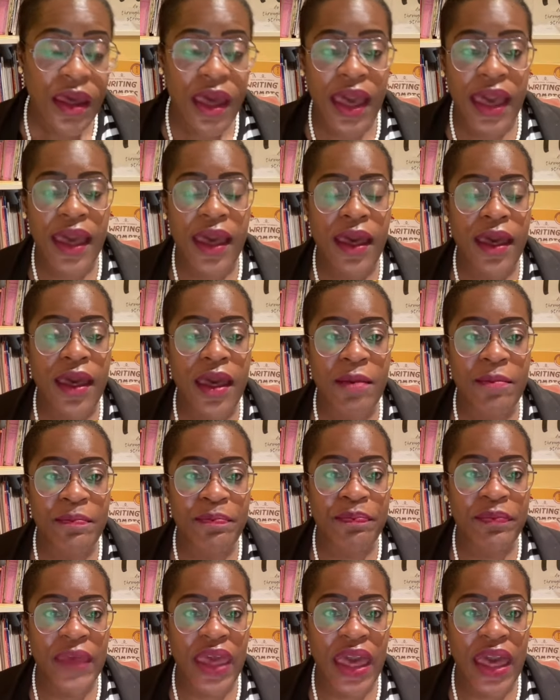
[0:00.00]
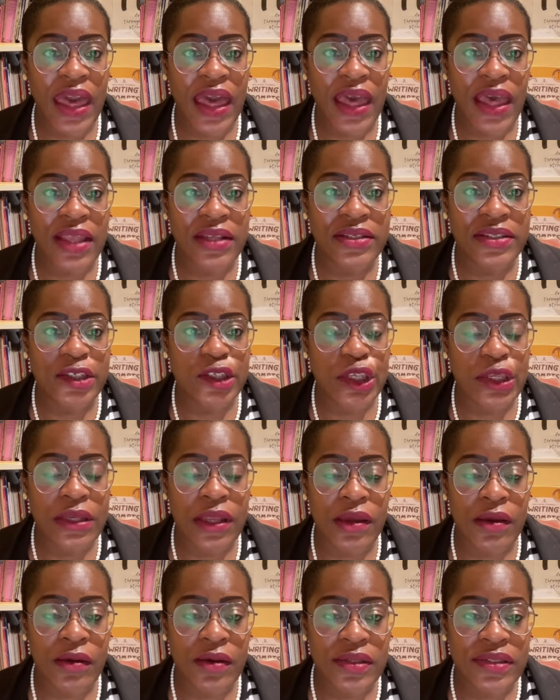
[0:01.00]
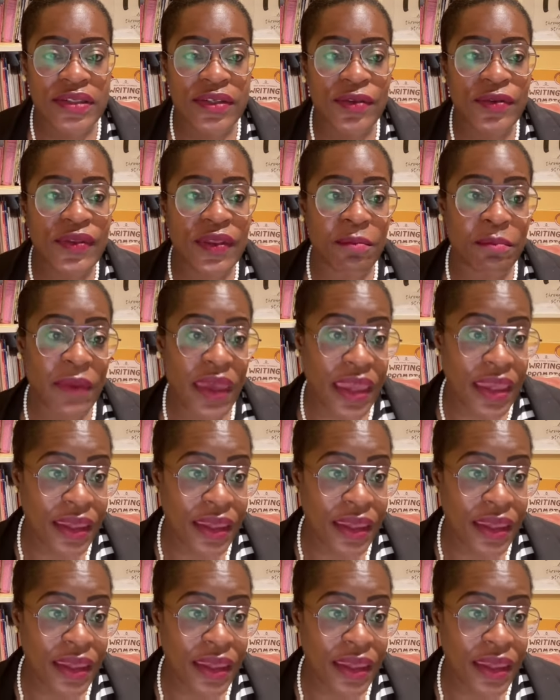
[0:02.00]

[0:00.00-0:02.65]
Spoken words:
And, you know, ask who the main